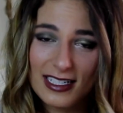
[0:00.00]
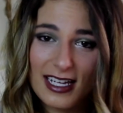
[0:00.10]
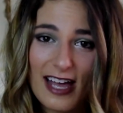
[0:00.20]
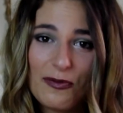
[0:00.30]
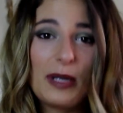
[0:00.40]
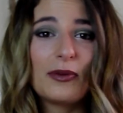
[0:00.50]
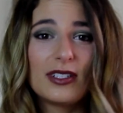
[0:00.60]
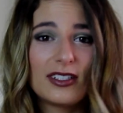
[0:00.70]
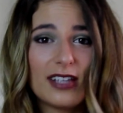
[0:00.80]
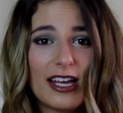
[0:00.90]
to have people
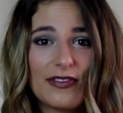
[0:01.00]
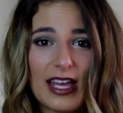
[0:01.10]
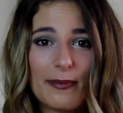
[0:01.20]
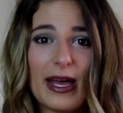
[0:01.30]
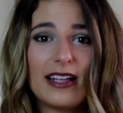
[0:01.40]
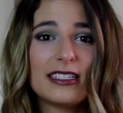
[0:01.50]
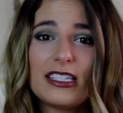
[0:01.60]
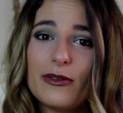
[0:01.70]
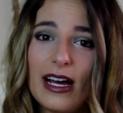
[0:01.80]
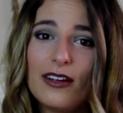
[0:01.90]
in your life that balance
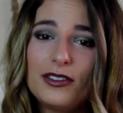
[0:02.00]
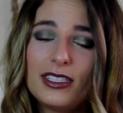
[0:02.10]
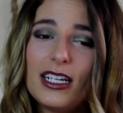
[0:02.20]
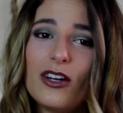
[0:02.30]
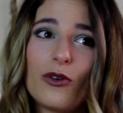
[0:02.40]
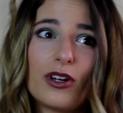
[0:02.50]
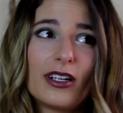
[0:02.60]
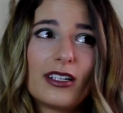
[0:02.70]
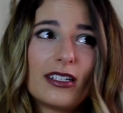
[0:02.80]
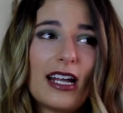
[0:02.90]
you out,
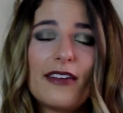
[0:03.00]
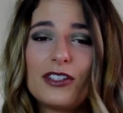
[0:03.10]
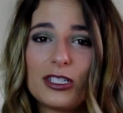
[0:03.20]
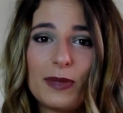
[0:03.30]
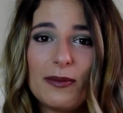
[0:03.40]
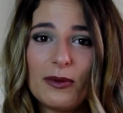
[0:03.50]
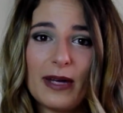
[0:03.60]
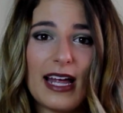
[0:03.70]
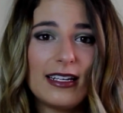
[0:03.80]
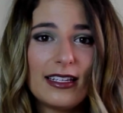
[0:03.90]
or not even just people,
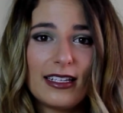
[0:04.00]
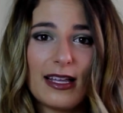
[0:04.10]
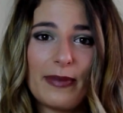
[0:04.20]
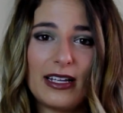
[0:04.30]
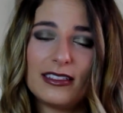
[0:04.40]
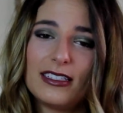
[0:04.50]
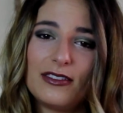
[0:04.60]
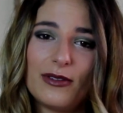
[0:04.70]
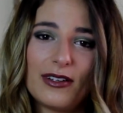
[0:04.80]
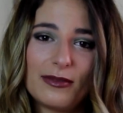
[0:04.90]
but anything that
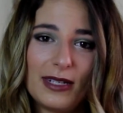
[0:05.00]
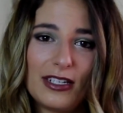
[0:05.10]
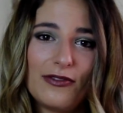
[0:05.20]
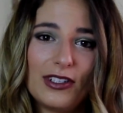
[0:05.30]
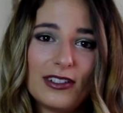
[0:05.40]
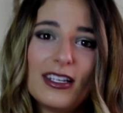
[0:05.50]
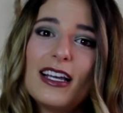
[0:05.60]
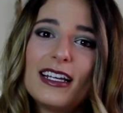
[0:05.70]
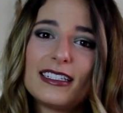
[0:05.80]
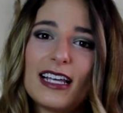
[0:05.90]
balances you out to make you feel
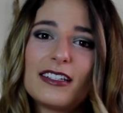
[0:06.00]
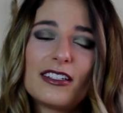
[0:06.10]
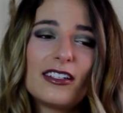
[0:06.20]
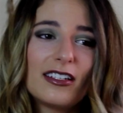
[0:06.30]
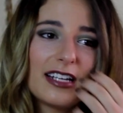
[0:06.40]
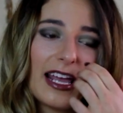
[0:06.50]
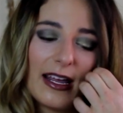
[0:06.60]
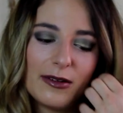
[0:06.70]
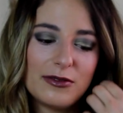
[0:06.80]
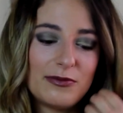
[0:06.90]
centered
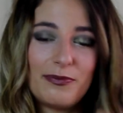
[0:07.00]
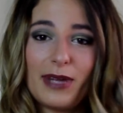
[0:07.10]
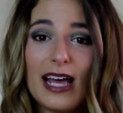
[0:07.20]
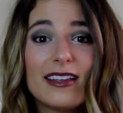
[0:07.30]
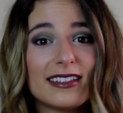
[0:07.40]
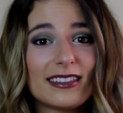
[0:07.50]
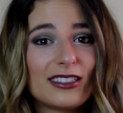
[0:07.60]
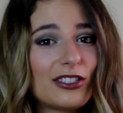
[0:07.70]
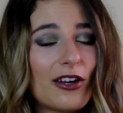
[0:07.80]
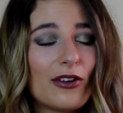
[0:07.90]
and
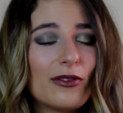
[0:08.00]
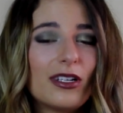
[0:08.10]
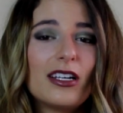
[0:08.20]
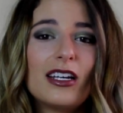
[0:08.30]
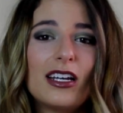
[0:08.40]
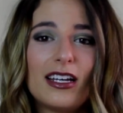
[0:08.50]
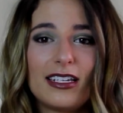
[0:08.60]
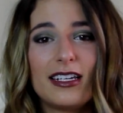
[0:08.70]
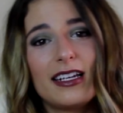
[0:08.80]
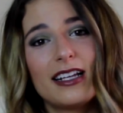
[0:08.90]
balanced. So
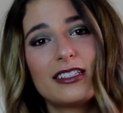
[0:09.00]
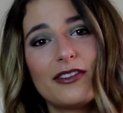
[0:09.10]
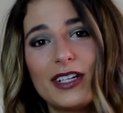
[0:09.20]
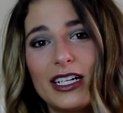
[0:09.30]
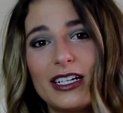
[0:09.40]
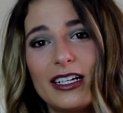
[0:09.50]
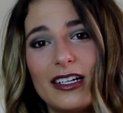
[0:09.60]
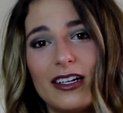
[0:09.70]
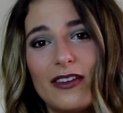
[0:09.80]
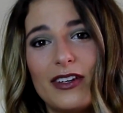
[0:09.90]
yin yangs are
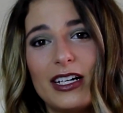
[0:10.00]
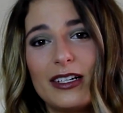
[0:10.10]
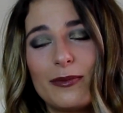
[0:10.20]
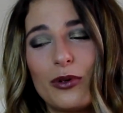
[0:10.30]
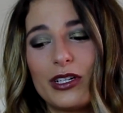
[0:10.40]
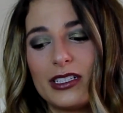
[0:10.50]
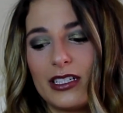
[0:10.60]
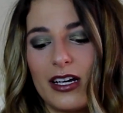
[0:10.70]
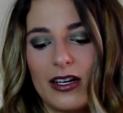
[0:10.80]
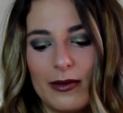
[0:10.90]
a very important
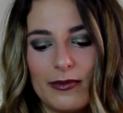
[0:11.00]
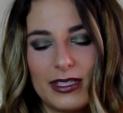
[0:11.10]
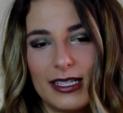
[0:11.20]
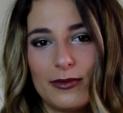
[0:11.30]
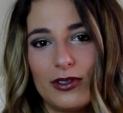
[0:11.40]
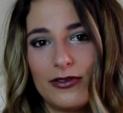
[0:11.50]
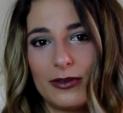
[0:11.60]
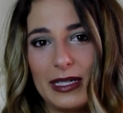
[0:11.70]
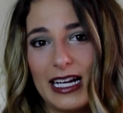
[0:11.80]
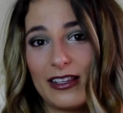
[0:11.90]
symbol for
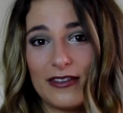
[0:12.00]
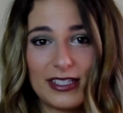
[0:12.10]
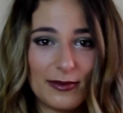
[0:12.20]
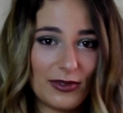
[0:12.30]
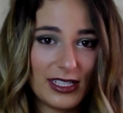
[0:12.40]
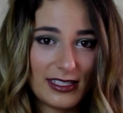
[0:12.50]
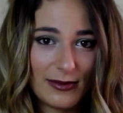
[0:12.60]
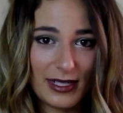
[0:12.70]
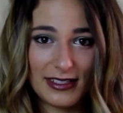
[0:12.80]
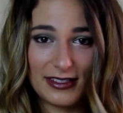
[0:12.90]
me, and I love
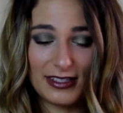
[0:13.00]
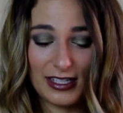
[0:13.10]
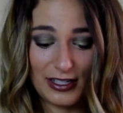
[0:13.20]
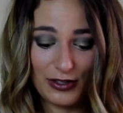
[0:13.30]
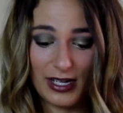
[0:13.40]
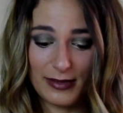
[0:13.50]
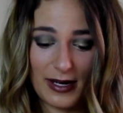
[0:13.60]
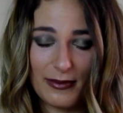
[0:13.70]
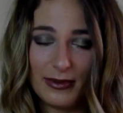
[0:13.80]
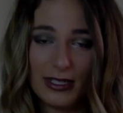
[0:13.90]
symbolism, as you guys
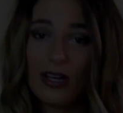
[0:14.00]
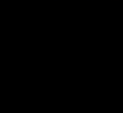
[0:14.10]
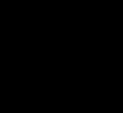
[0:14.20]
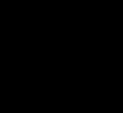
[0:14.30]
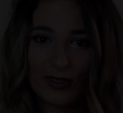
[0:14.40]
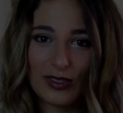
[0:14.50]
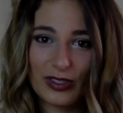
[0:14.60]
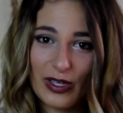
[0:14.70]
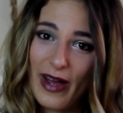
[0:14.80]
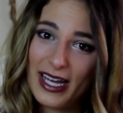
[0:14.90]
probably know.
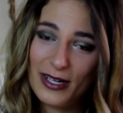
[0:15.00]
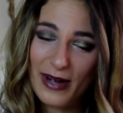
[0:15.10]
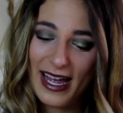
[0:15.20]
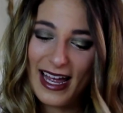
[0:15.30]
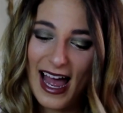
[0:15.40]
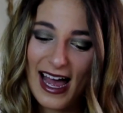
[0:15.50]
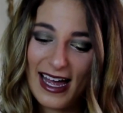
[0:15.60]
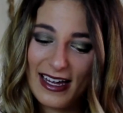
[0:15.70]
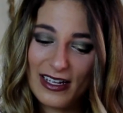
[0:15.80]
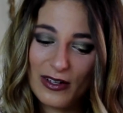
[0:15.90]
So anyway,
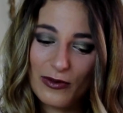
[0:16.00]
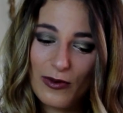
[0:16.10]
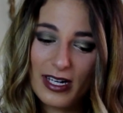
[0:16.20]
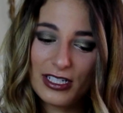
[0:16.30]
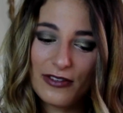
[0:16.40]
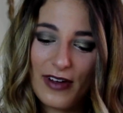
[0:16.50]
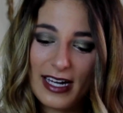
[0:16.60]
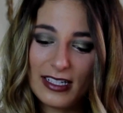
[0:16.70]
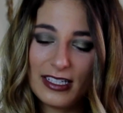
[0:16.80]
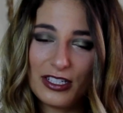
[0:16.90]
I wanted to
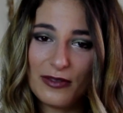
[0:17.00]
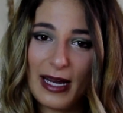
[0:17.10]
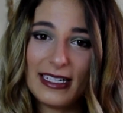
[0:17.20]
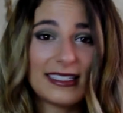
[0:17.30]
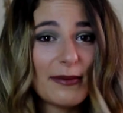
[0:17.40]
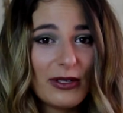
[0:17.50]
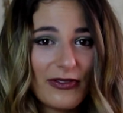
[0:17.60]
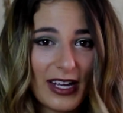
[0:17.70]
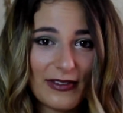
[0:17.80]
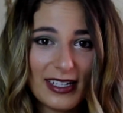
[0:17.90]
finally do my December
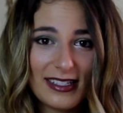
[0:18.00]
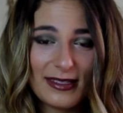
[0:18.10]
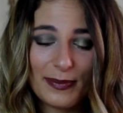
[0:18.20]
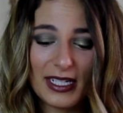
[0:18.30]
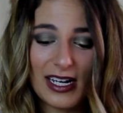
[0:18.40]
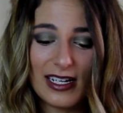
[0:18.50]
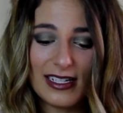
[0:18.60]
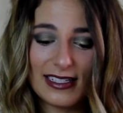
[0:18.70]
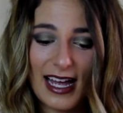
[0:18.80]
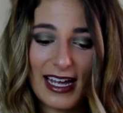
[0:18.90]
favorites
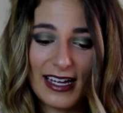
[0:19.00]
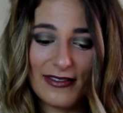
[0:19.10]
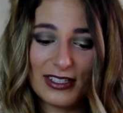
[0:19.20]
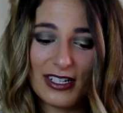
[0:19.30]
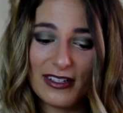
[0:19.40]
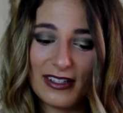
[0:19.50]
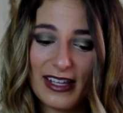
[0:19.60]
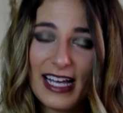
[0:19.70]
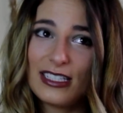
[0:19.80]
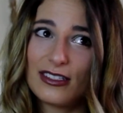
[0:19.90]
because I haven't done them the
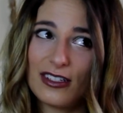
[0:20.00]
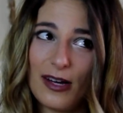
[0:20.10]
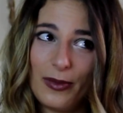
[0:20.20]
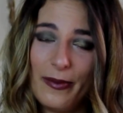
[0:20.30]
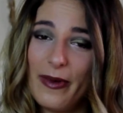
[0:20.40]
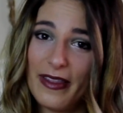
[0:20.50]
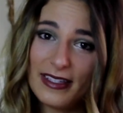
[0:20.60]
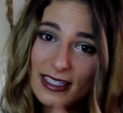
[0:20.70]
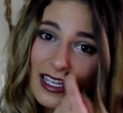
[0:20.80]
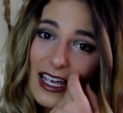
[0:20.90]
last couple
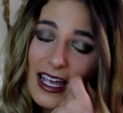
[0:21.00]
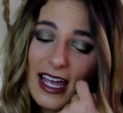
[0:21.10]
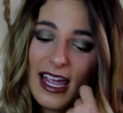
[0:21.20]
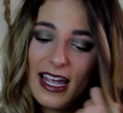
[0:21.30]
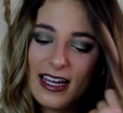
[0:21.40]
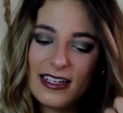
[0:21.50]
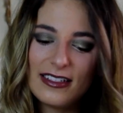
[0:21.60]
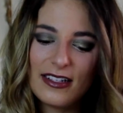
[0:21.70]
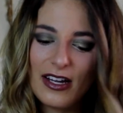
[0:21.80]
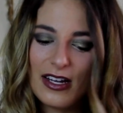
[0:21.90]
months.
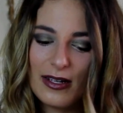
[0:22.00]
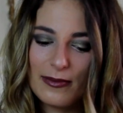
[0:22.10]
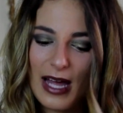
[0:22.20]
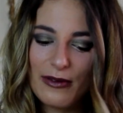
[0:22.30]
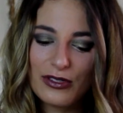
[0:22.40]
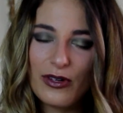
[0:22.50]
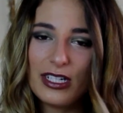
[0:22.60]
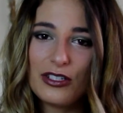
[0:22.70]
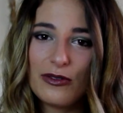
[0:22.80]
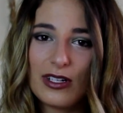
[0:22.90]
And I was going
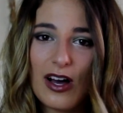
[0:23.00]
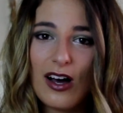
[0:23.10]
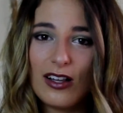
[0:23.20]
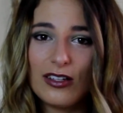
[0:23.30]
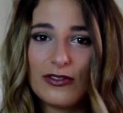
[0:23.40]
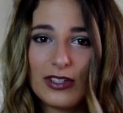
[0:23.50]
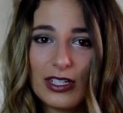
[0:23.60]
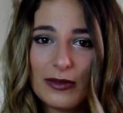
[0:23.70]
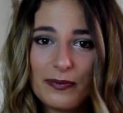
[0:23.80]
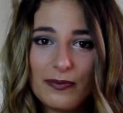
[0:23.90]
to do an
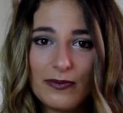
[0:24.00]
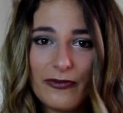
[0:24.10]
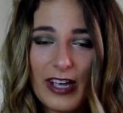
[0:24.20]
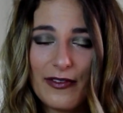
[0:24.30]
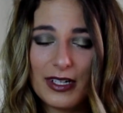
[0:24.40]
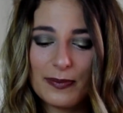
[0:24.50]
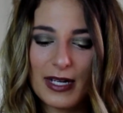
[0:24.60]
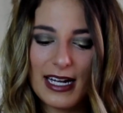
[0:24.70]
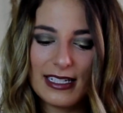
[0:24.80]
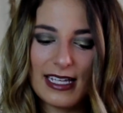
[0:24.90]
all-over favorites, but
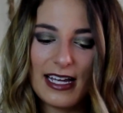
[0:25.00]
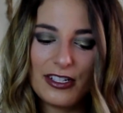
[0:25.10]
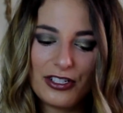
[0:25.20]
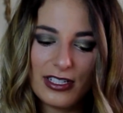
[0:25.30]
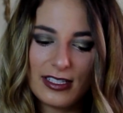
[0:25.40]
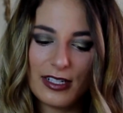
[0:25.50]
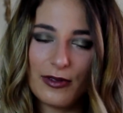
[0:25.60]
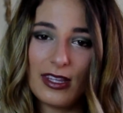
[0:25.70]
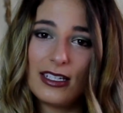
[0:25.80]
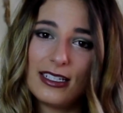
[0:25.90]
I decided to just stick with the